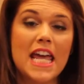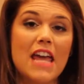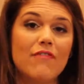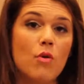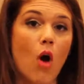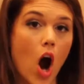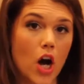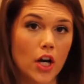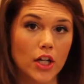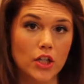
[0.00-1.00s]
If you
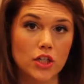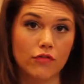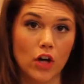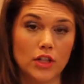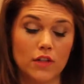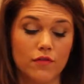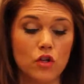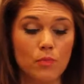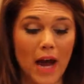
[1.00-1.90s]
are going to defrost, if you